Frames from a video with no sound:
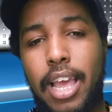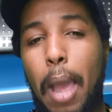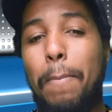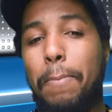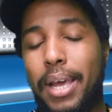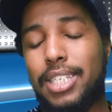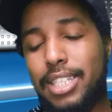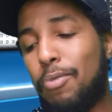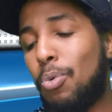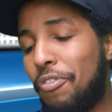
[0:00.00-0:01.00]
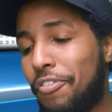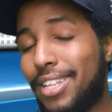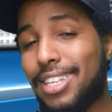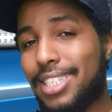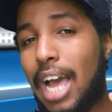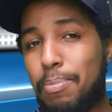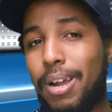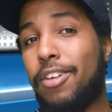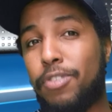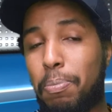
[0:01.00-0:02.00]
and picks that will fit the
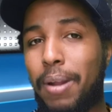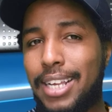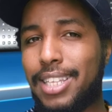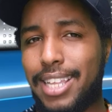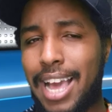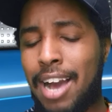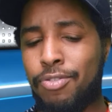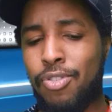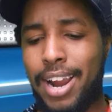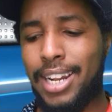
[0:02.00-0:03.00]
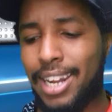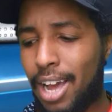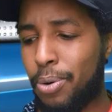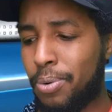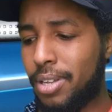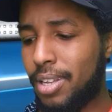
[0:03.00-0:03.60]
timeline of the players that they have right now.